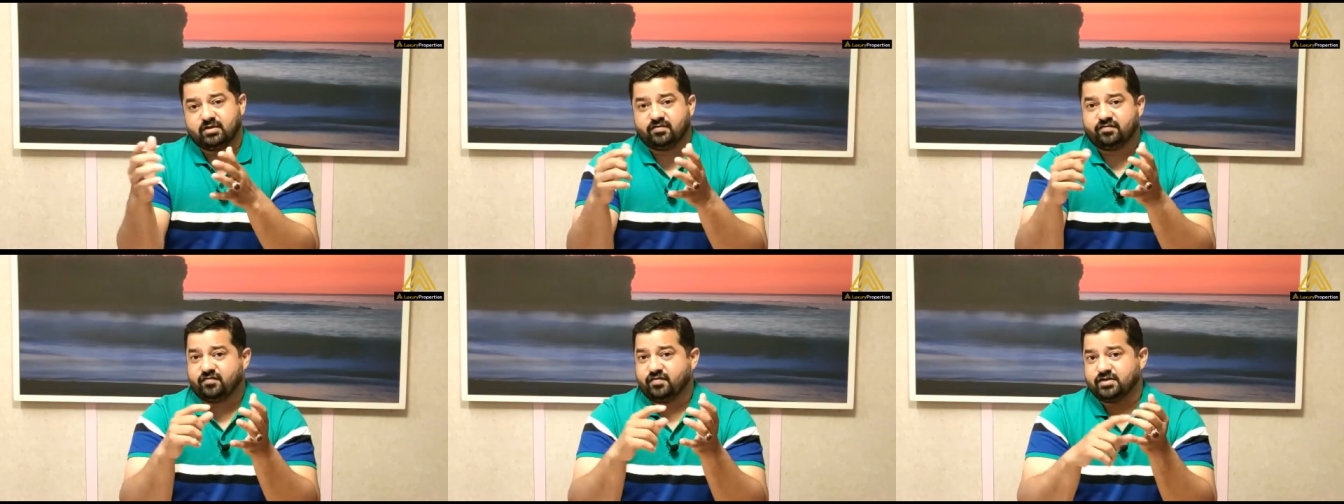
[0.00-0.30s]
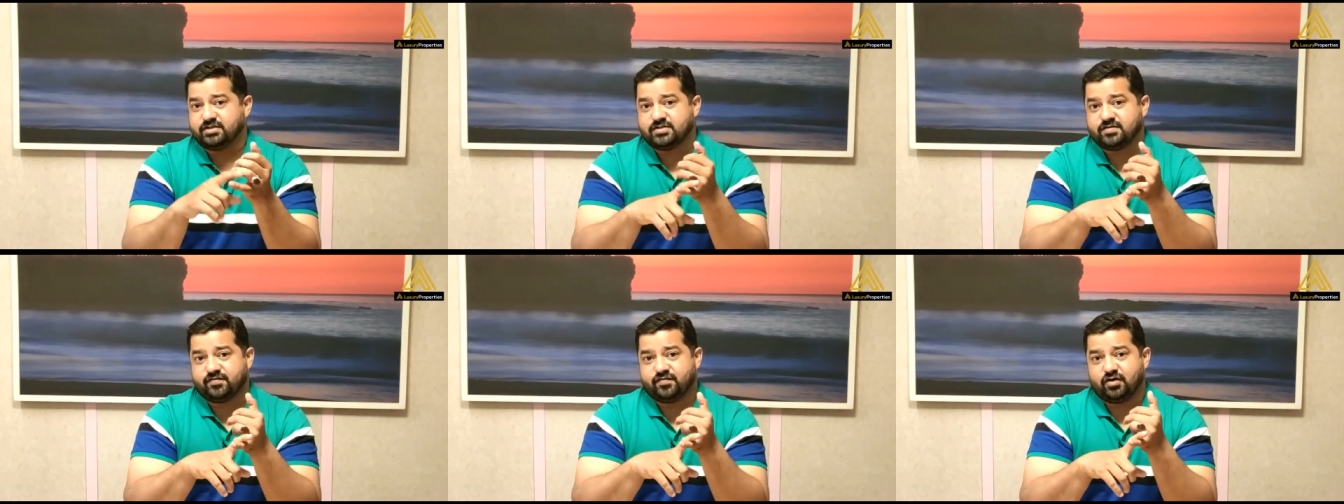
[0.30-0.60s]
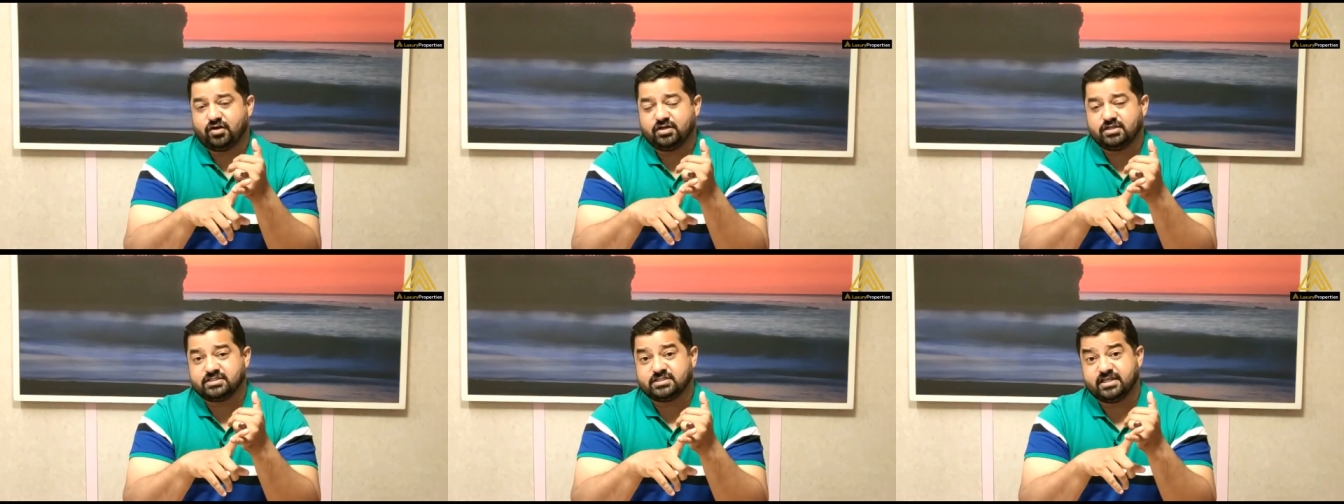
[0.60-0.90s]
First of
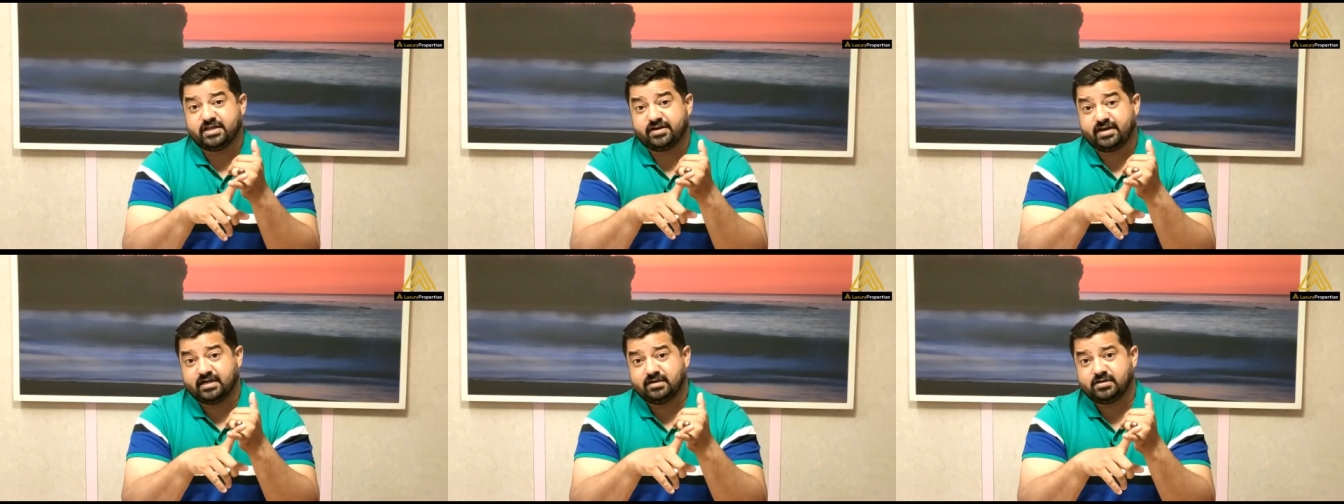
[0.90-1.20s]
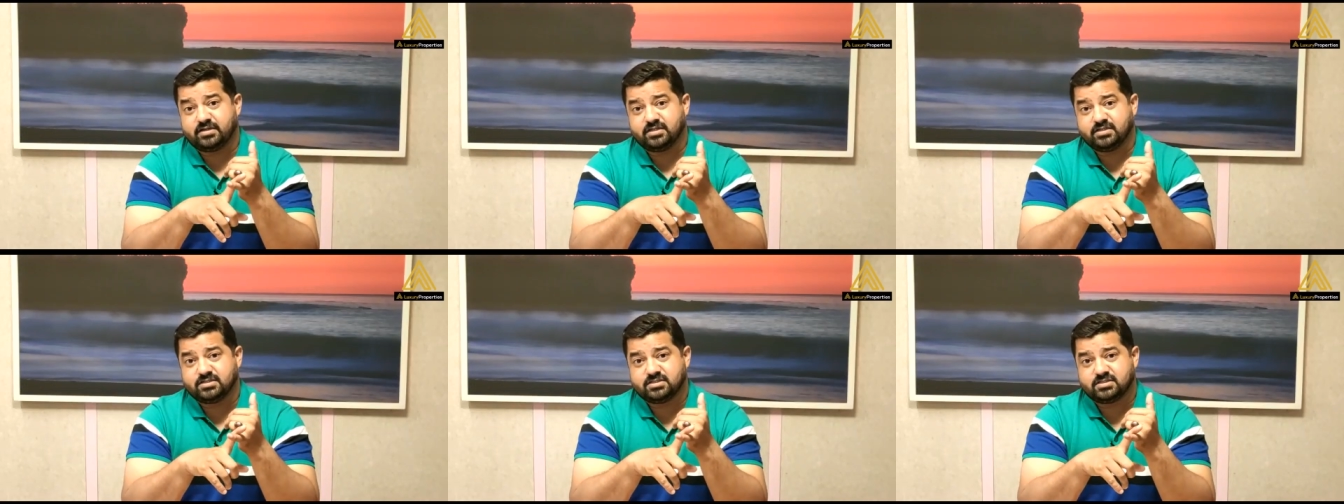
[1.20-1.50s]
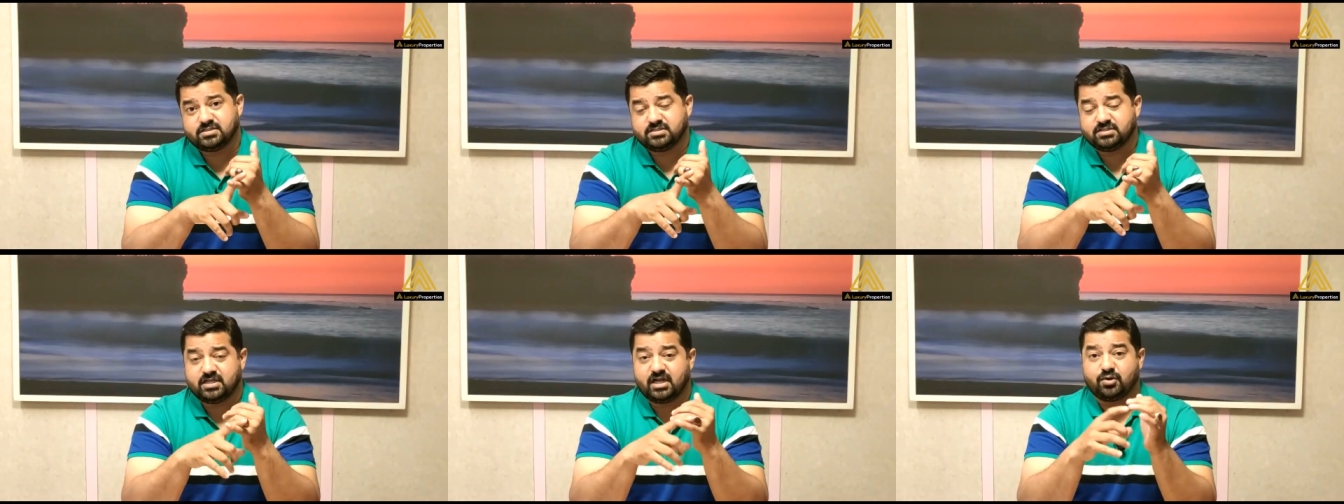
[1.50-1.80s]
all is the
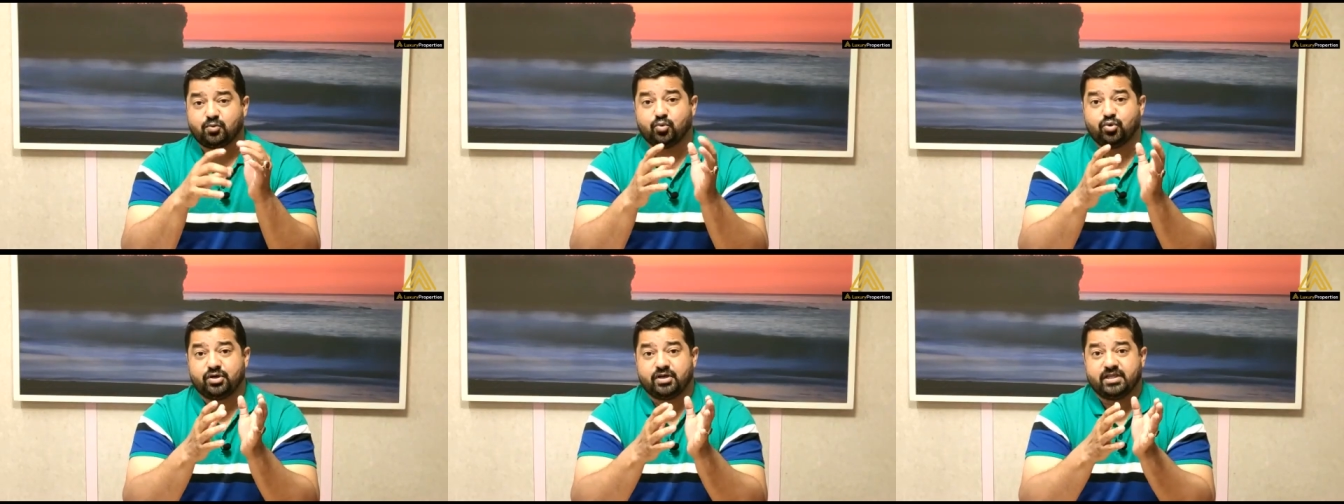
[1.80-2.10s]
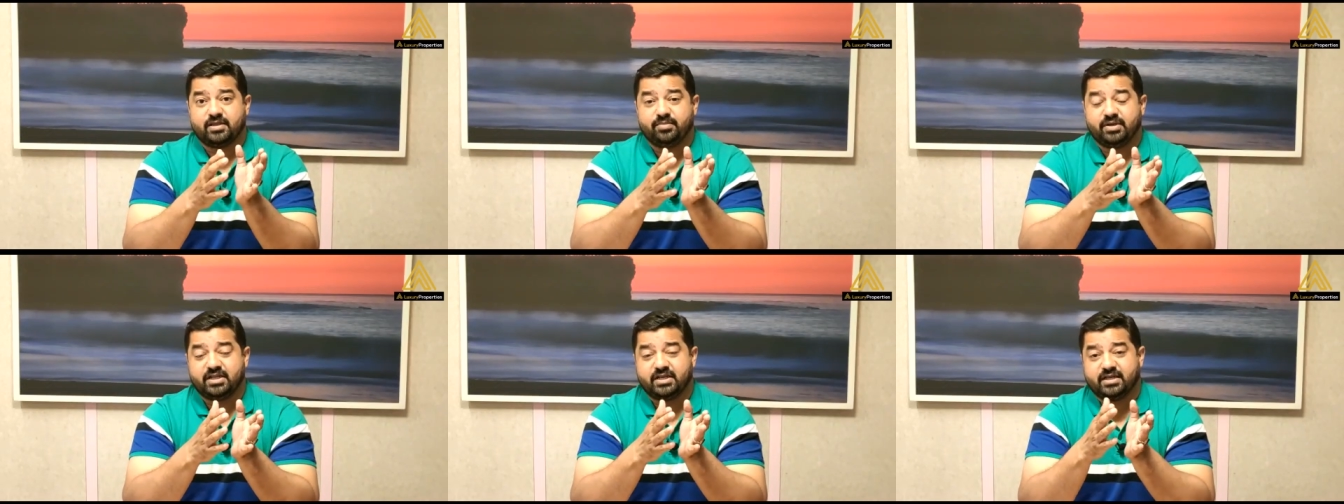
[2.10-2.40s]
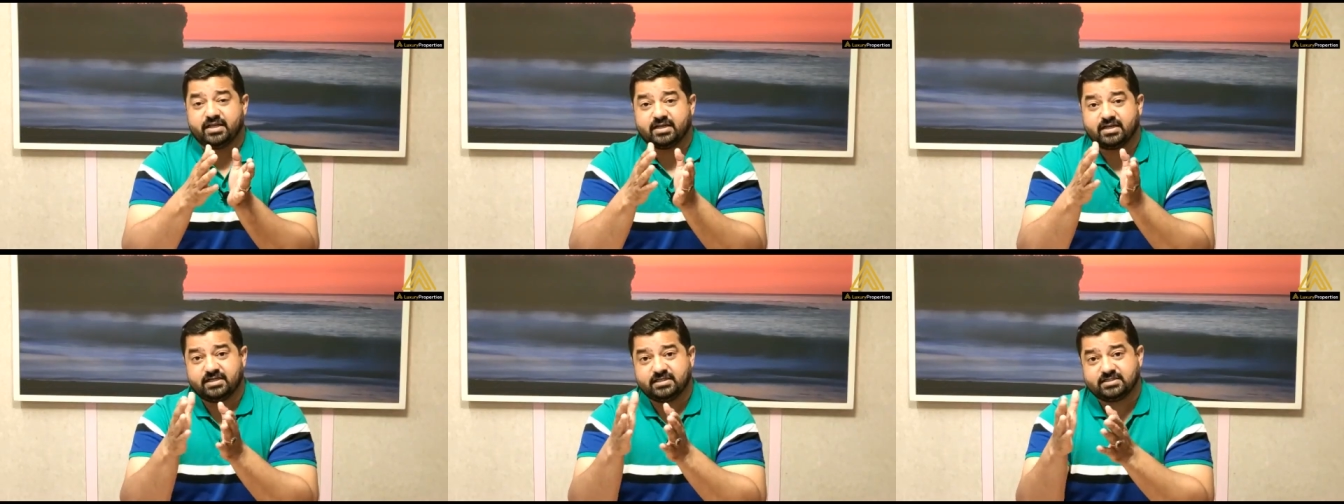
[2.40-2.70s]
rentals that would
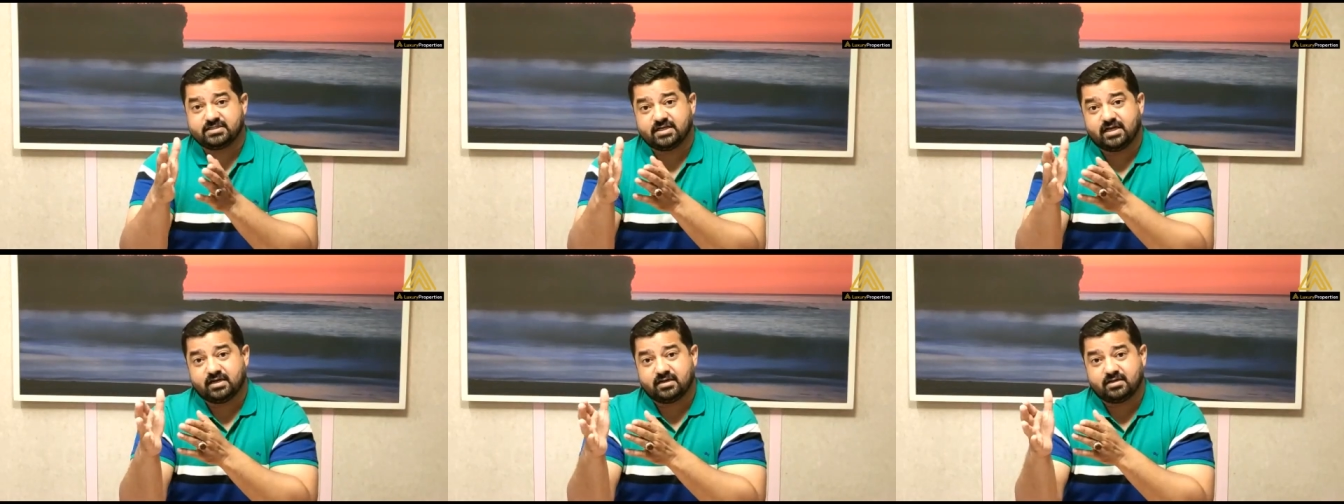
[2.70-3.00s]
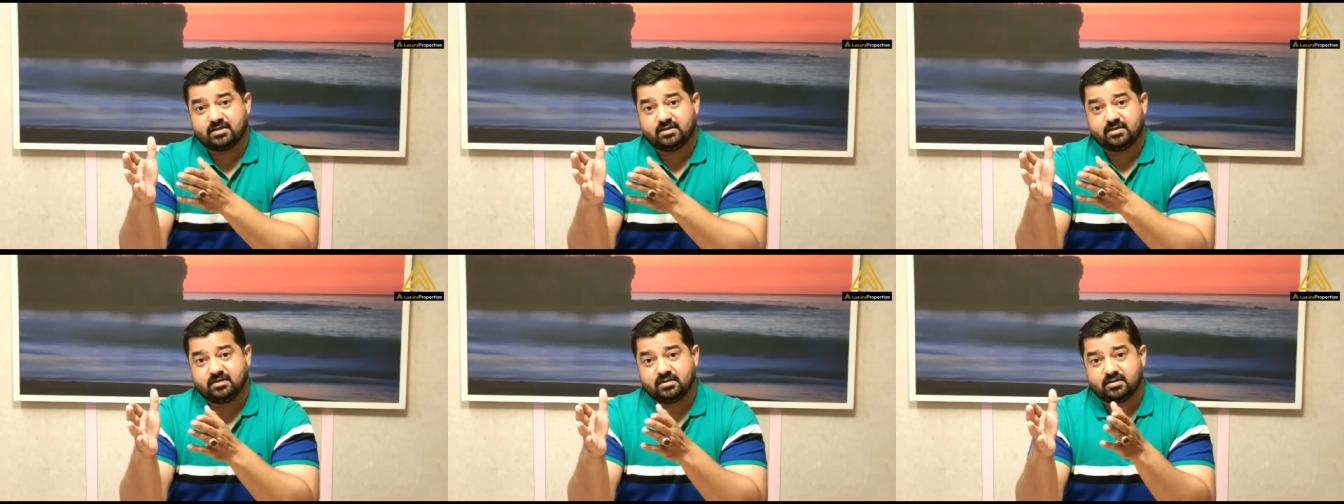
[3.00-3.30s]
immediately start